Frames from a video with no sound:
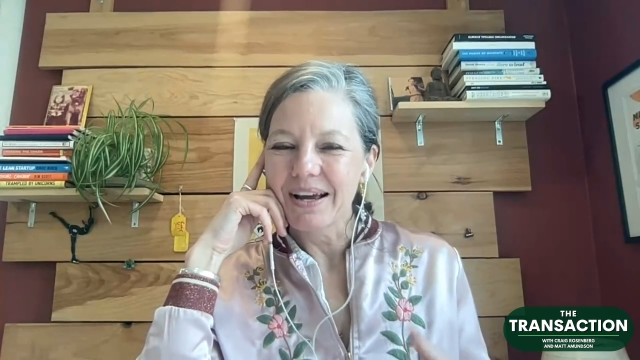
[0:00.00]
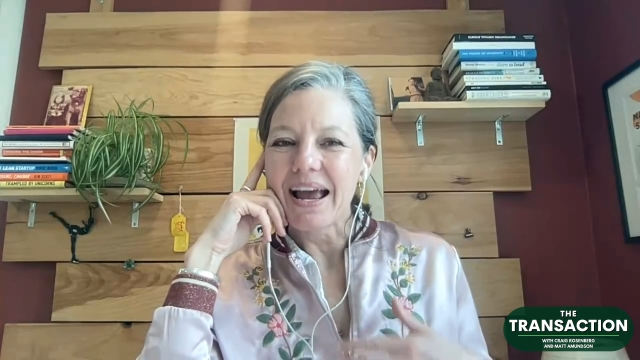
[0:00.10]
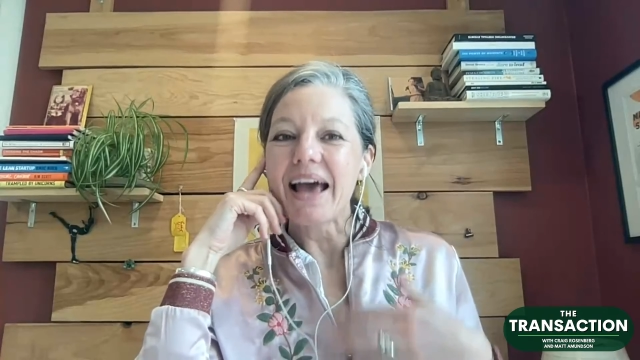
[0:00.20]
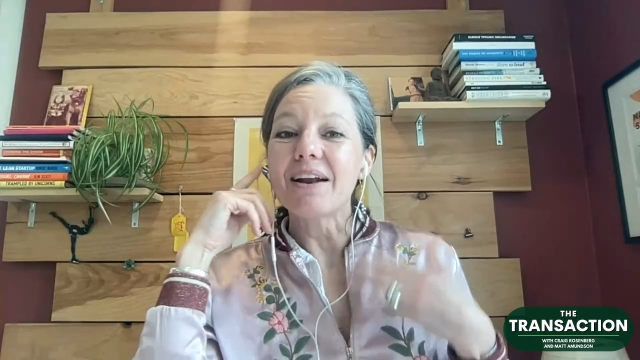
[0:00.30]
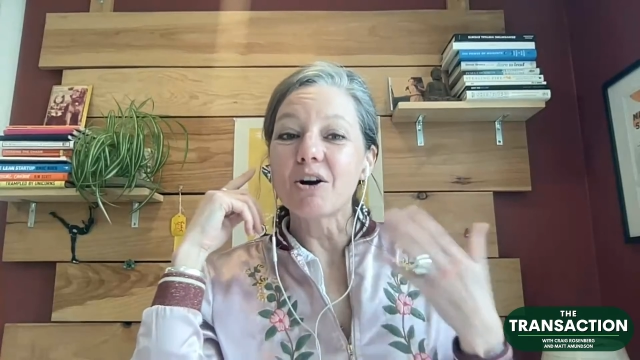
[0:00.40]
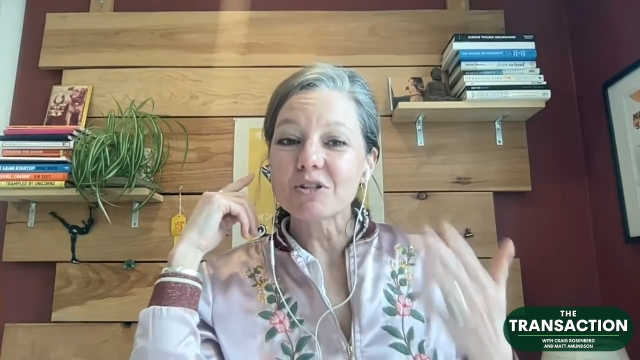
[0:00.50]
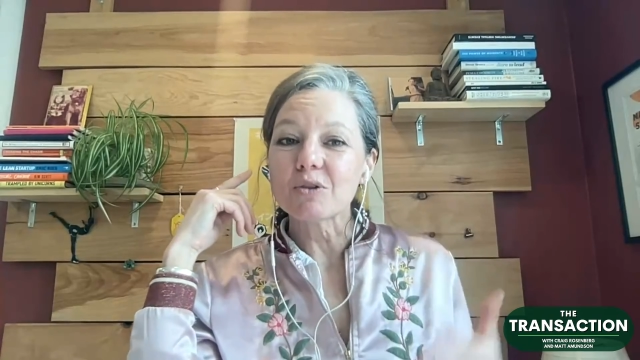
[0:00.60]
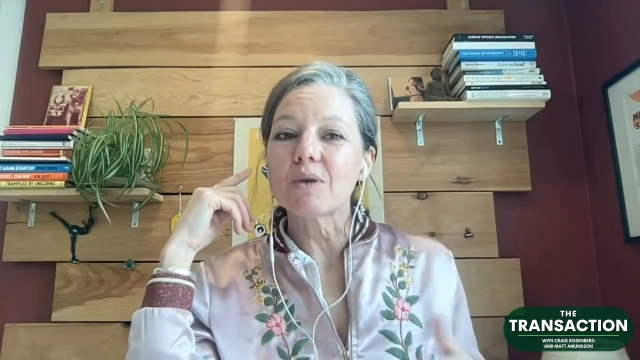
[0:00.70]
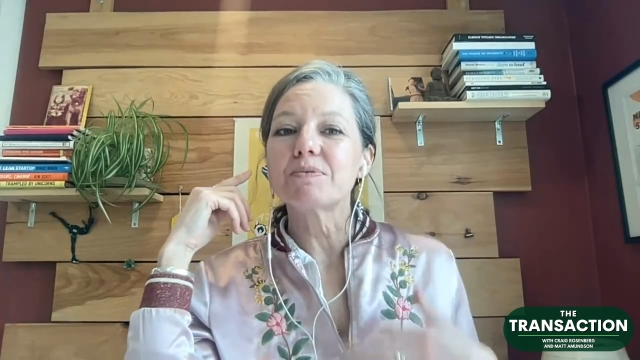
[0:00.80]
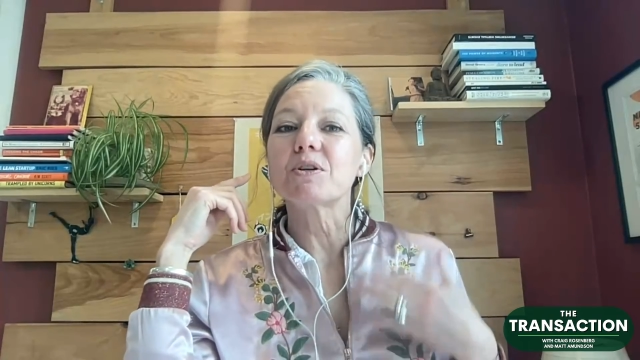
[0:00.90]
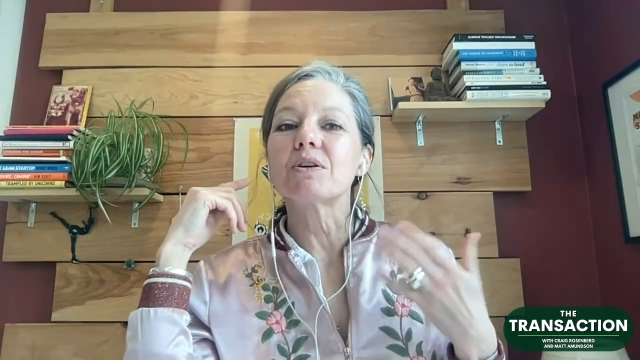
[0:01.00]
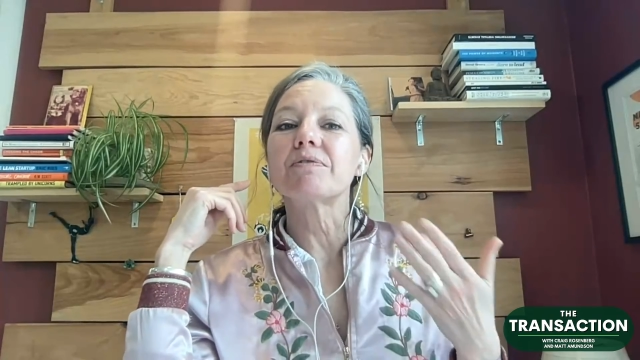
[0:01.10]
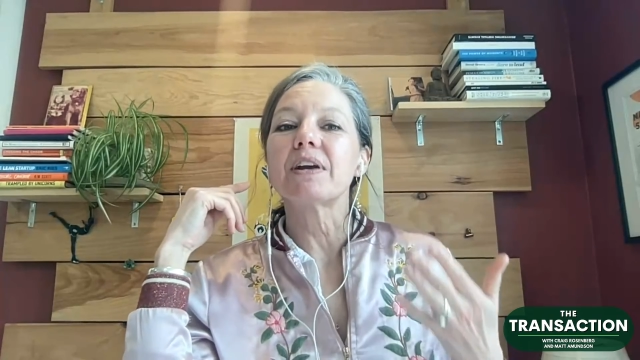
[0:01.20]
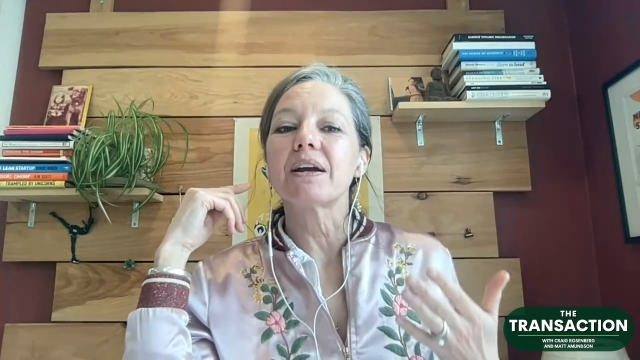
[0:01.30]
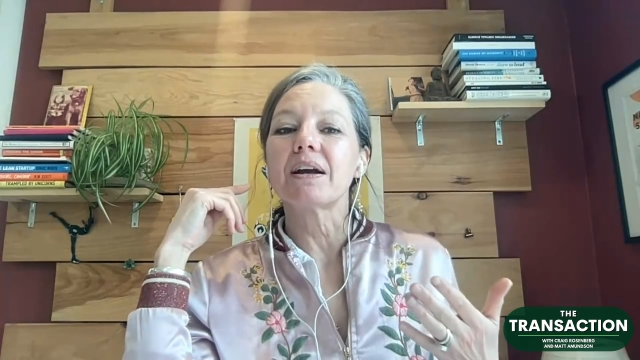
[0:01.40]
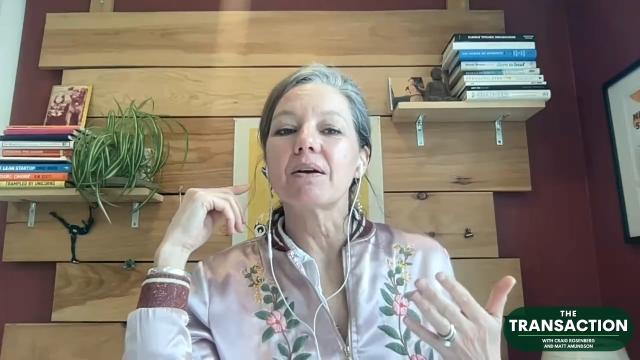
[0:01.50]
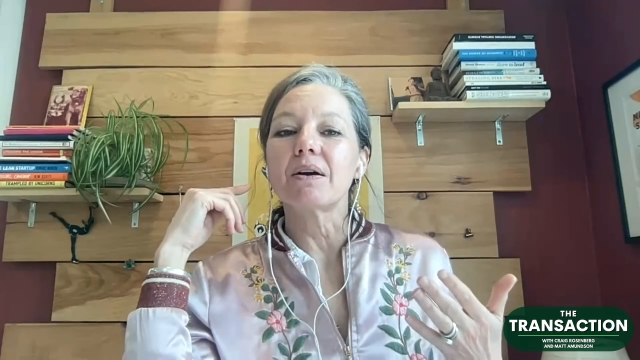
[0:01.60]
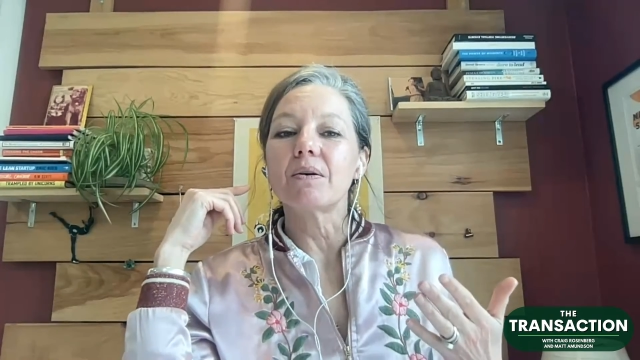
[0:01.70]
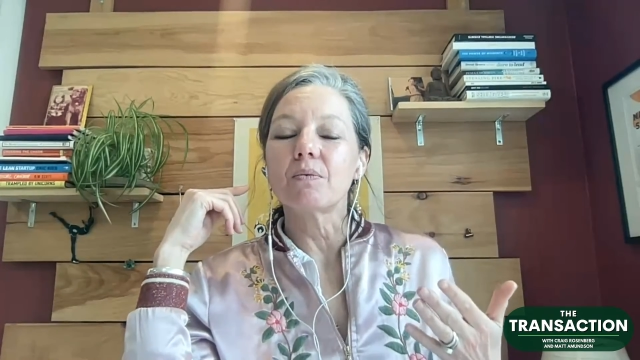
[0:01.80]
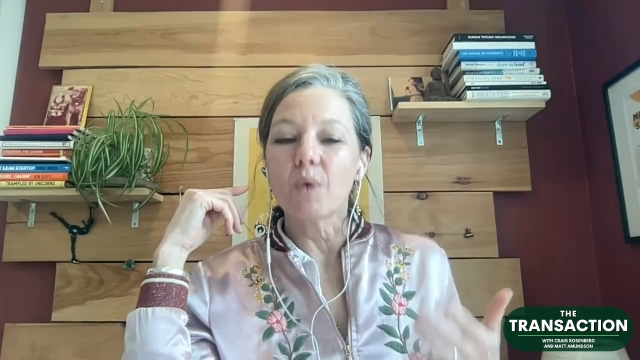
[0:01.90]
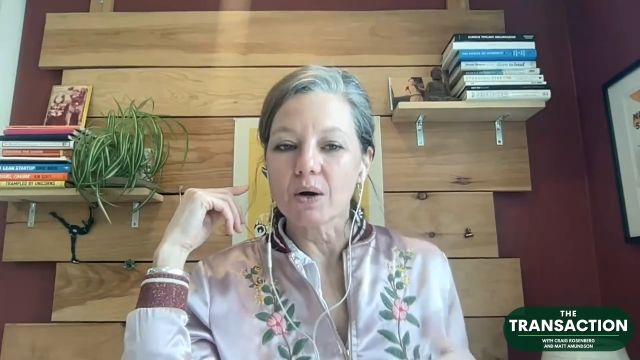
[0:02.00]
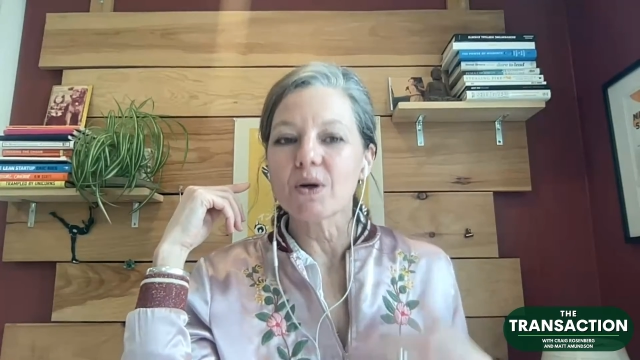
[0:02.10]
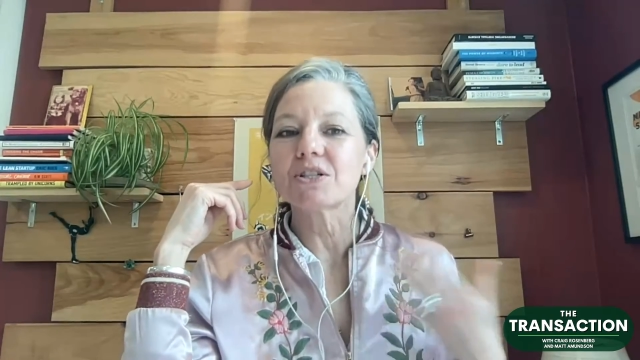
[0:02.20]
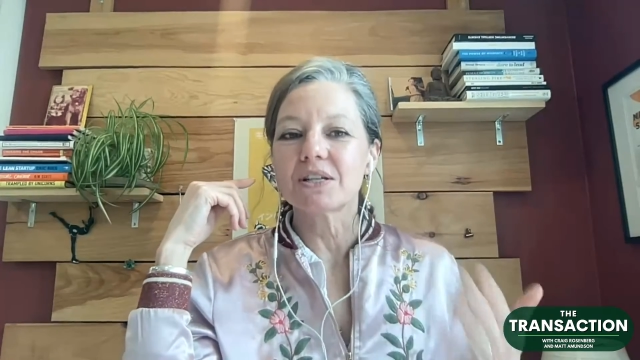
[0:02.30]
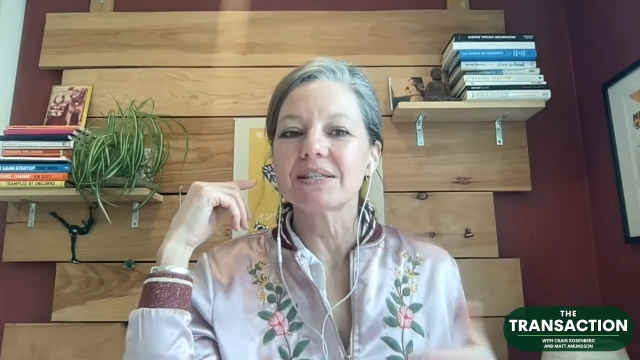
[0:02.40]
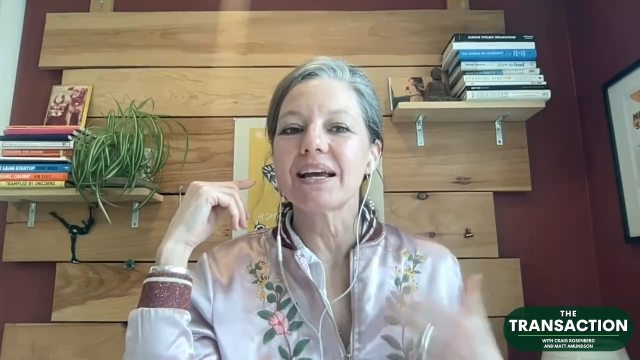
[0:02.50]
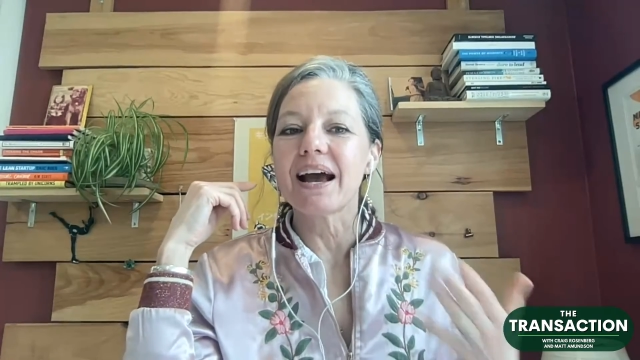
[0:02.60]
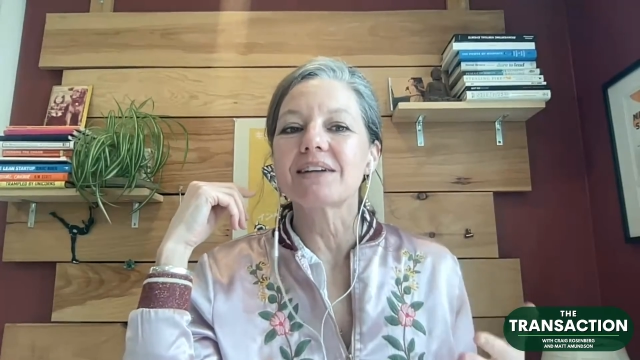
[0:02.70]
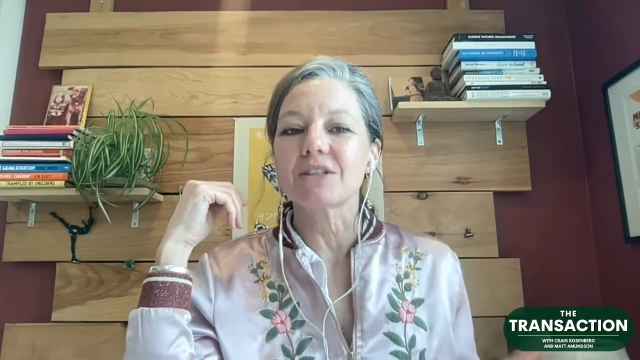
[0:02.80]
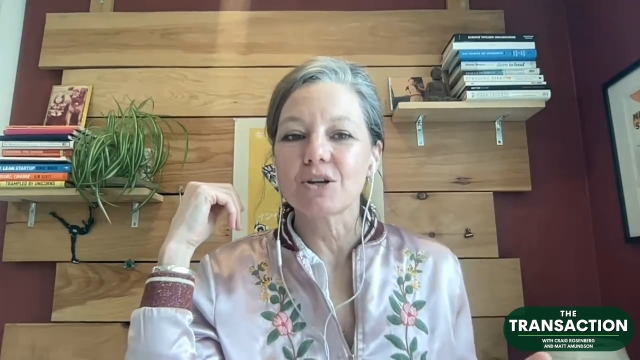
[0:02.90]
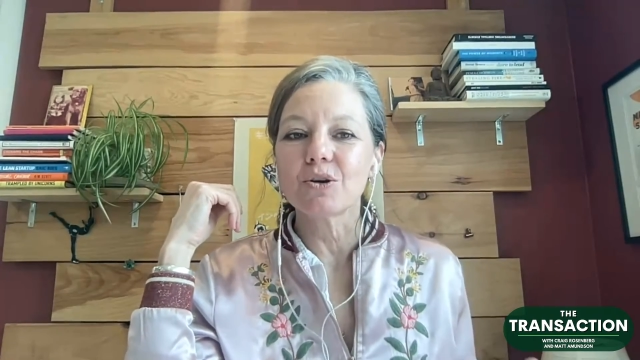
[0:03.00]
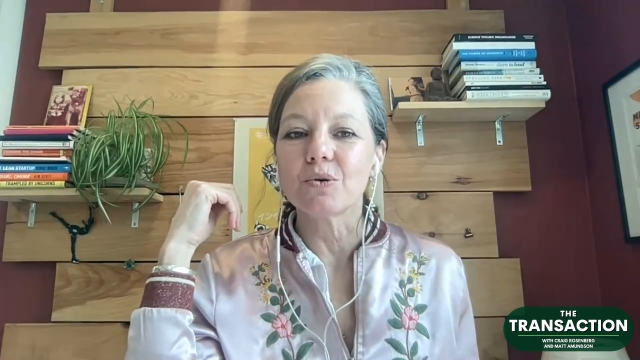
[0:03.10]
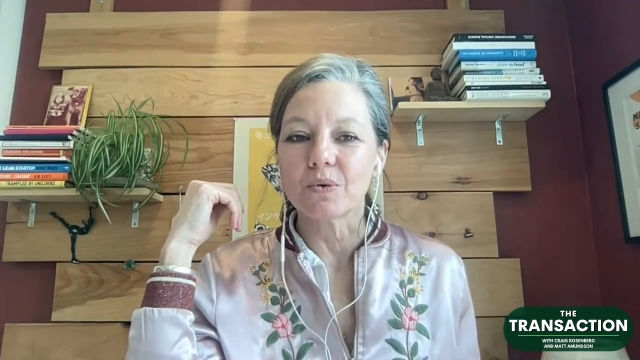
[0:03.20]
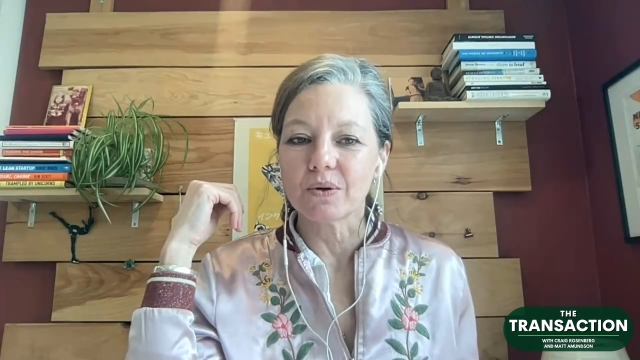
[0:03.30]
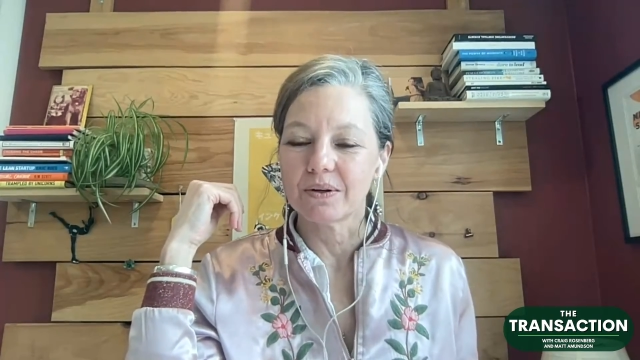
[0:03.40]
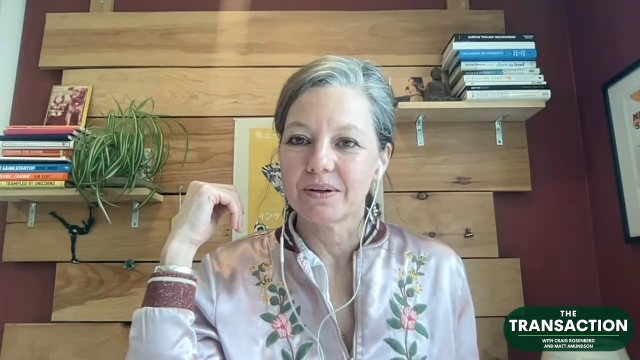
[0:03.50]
and also observing what questions they ask you.